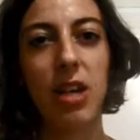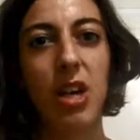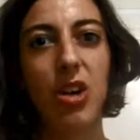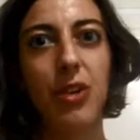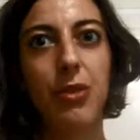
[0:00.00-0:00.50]

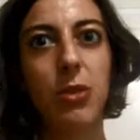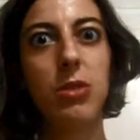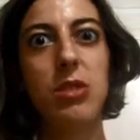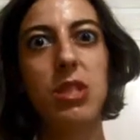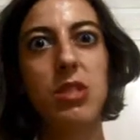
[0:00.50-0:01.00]
Of
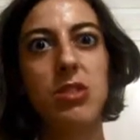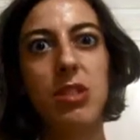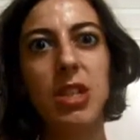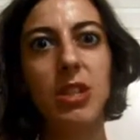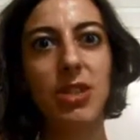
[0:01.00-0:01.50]
course, it's
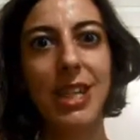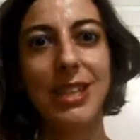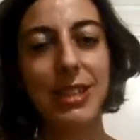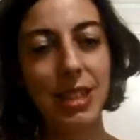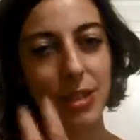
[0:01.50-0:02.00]
really not
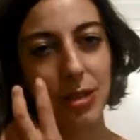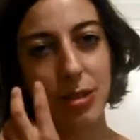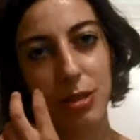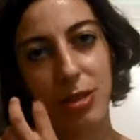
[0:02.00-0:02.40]
ideal.